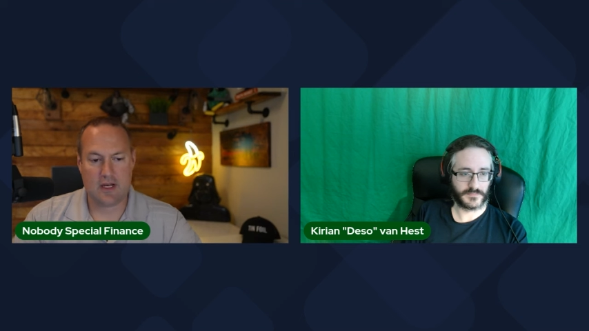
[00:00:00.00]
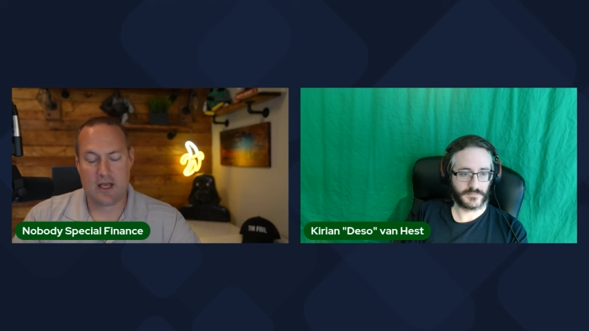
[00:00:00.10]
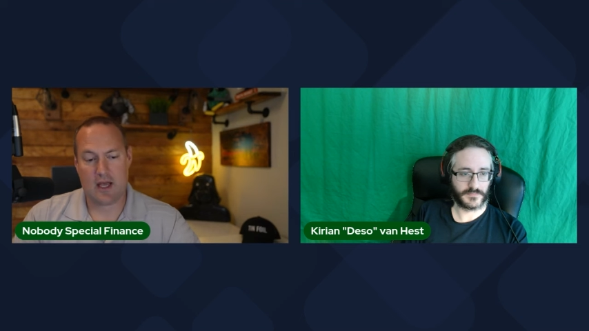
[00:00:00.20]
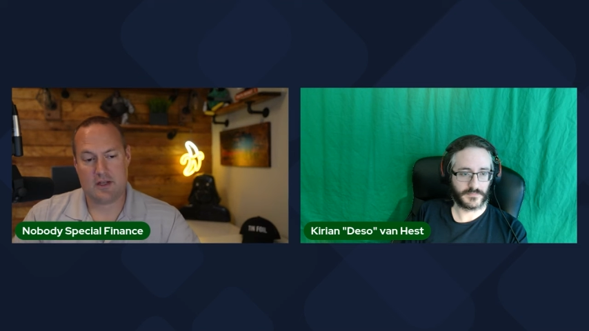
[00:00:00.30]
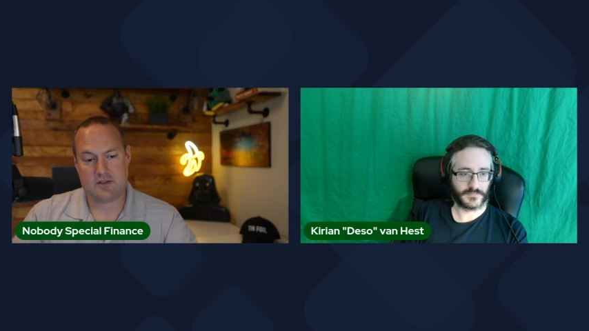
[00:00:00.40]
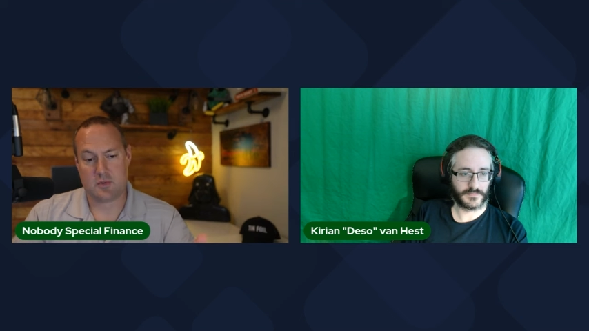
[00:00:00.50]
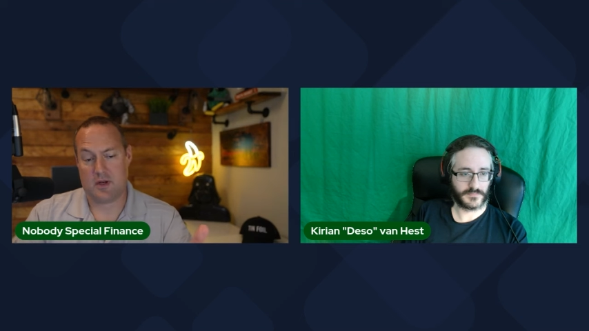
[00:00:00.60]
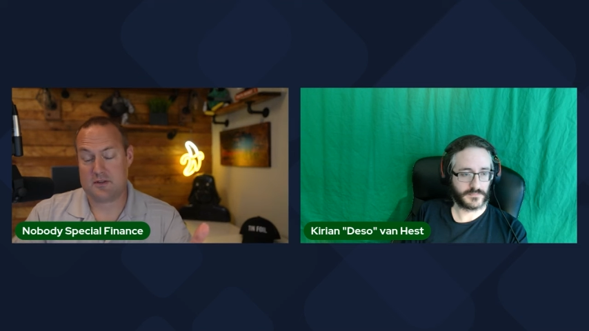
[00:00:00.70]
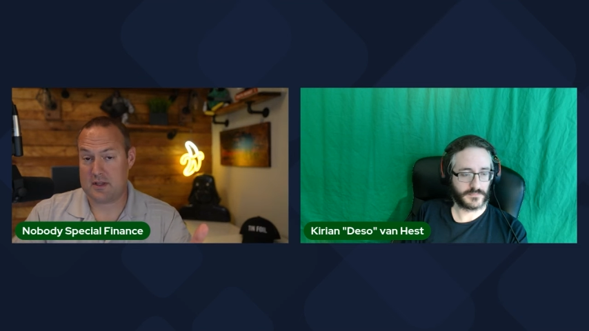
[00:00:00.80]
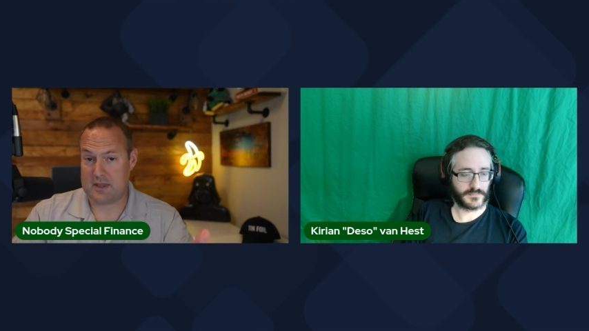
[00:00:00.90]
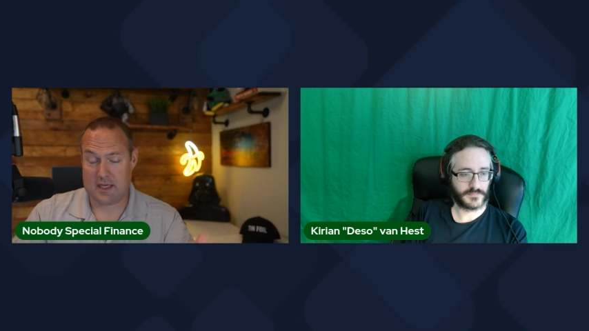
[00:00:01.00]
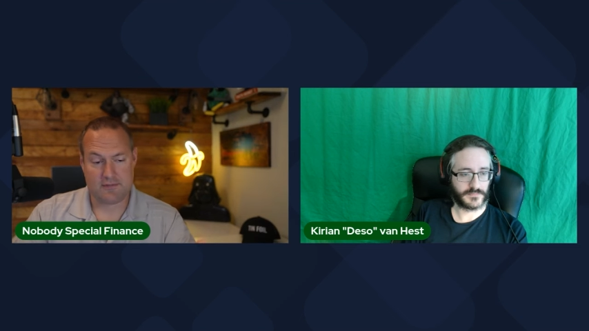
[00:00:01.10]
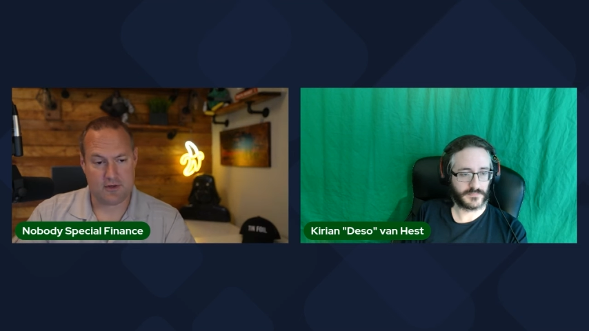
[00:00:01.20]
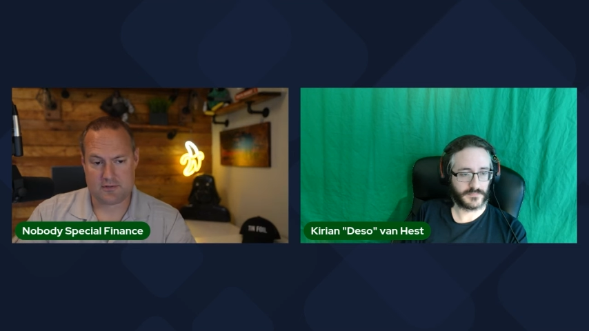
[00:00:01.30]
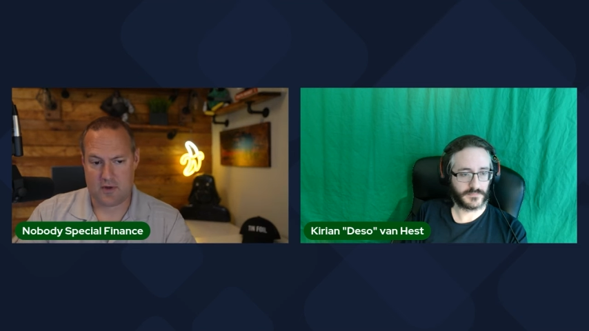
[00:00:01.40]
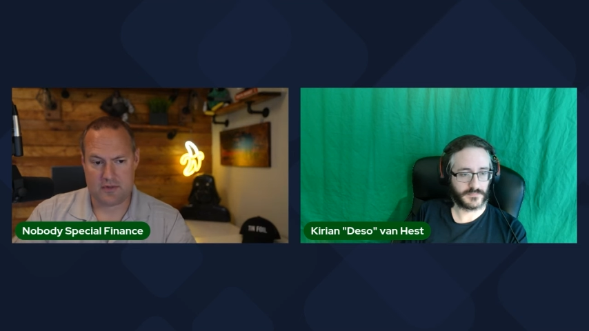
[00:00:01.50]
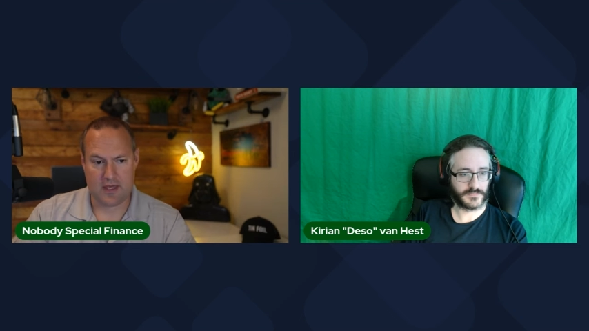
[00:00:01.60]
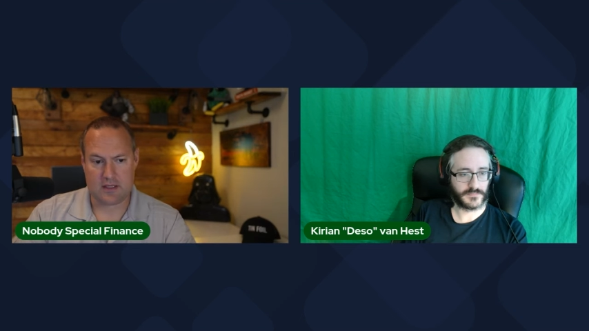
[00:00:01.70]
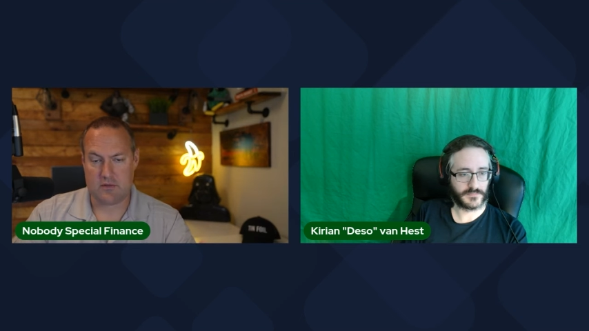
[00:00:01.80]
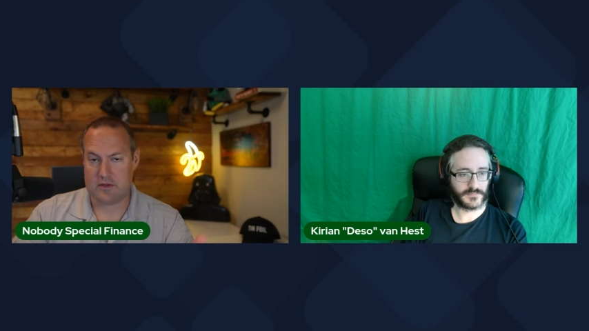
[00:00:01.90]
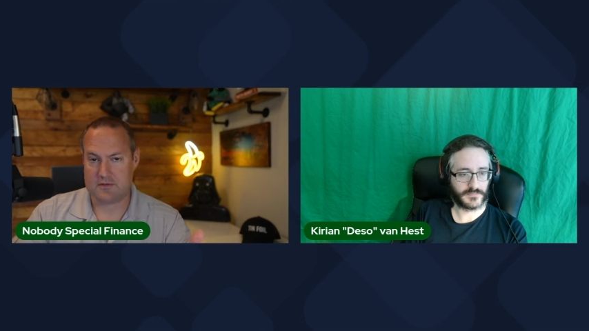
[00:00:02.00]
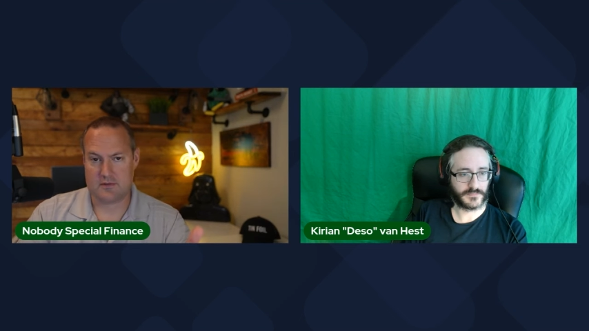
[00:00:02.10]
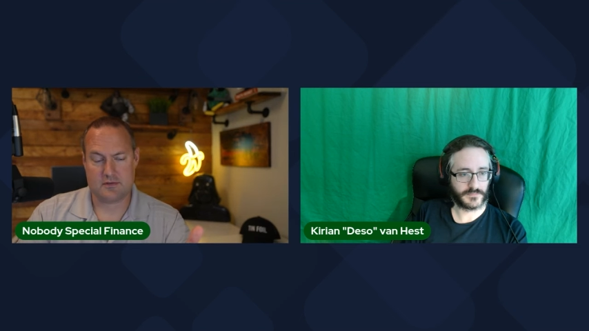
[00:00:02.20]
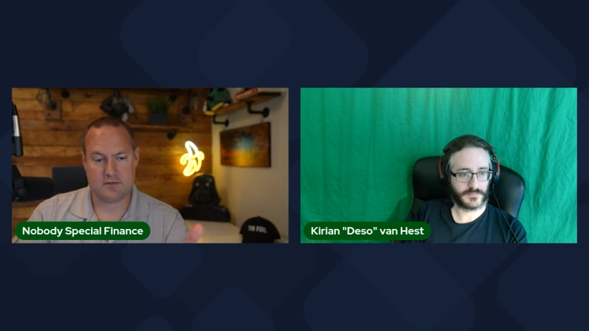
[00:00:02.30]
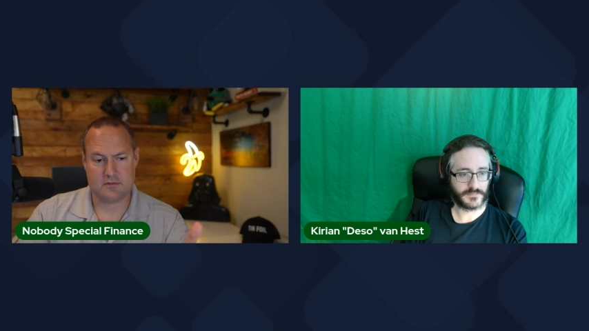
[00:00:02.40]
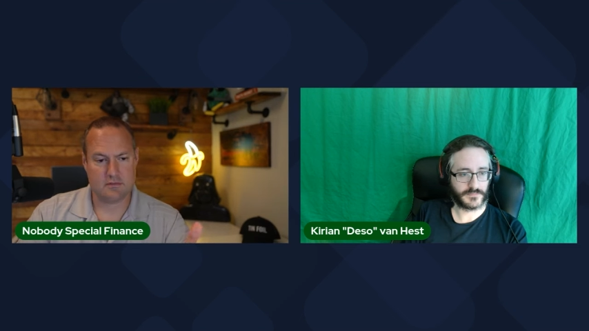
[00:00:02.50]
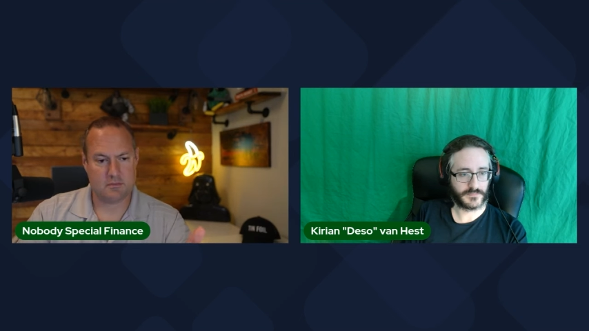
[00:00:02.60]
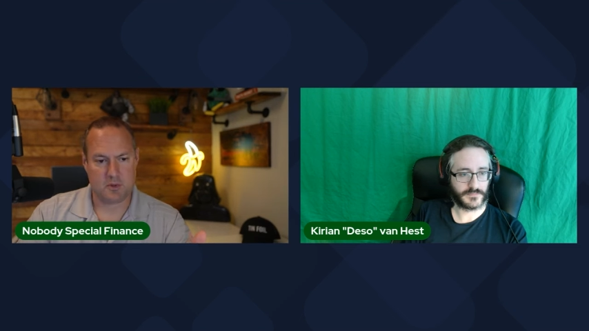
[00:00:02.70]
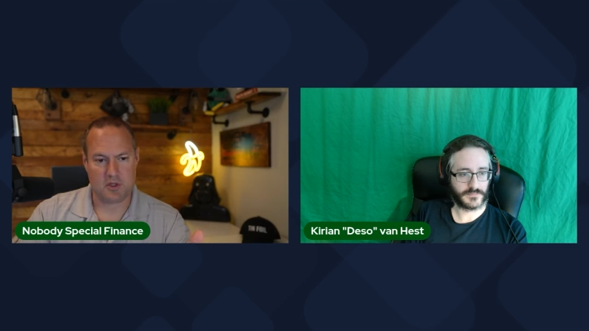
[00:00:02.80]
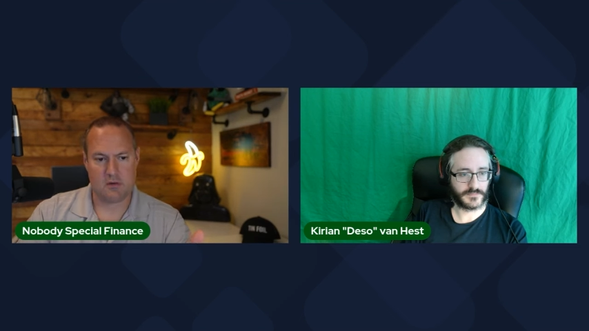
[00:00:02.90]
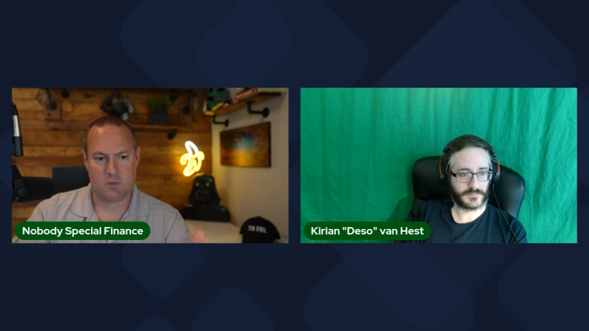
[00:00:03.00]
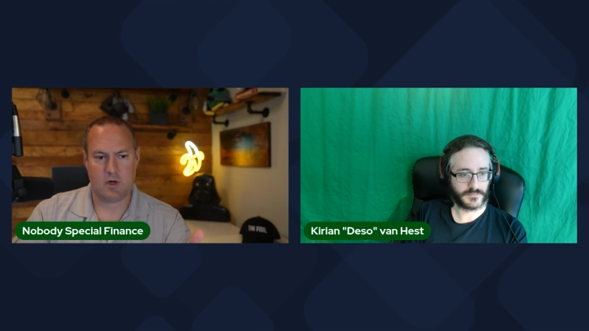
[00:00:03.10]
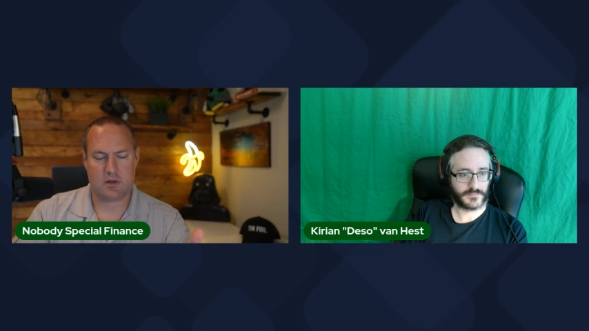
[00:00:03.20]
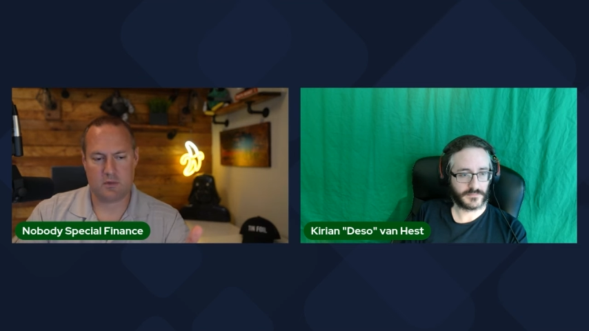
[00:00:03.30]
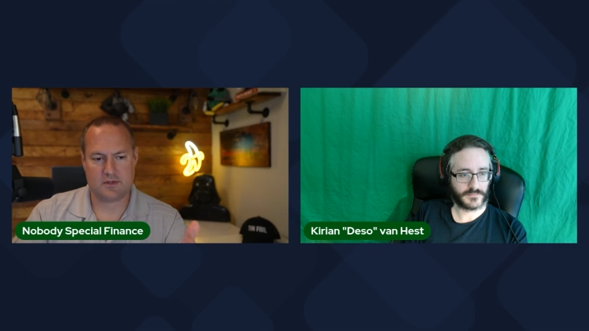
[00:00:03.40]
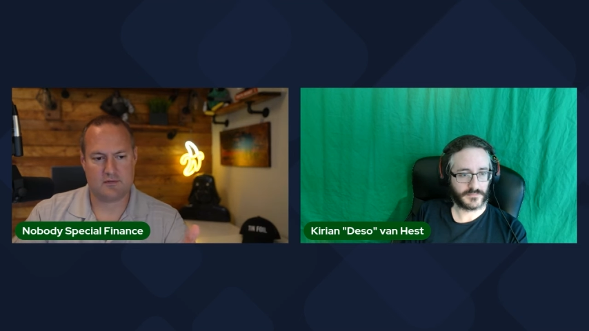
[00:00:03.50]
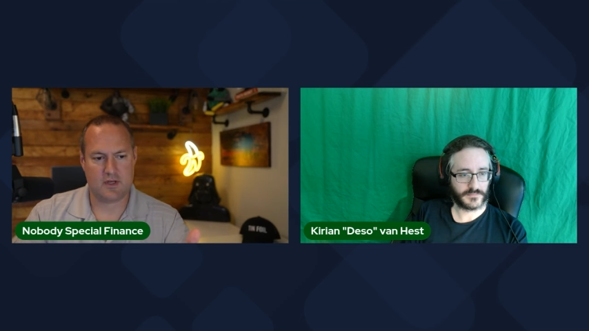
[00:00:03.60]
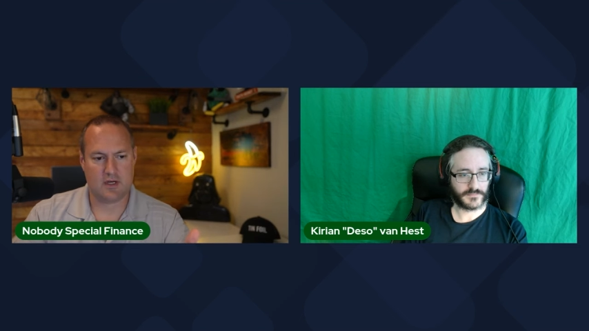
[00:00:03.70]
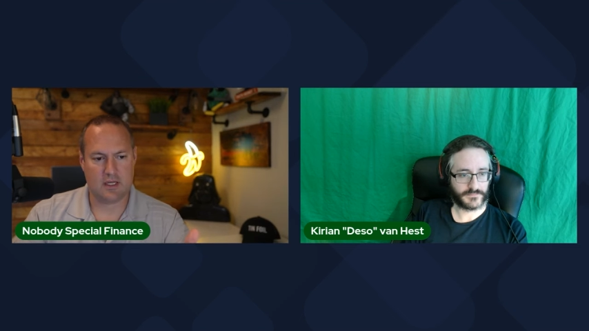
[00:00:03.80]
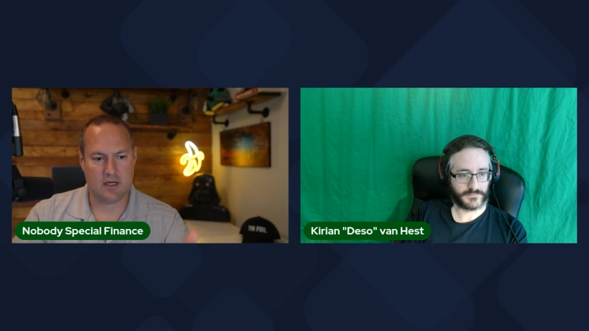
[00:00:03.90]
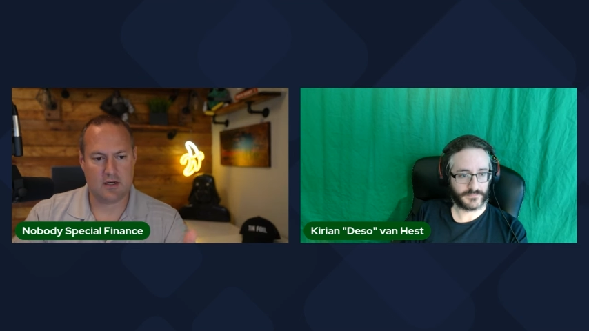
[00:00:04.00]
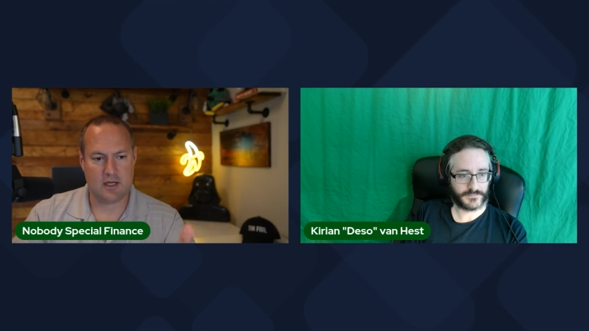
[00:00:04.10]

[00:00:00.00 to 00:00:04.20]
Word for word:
Speaker 1: I just want to say thank first of all, thank you. This is brilliant work what you've done here.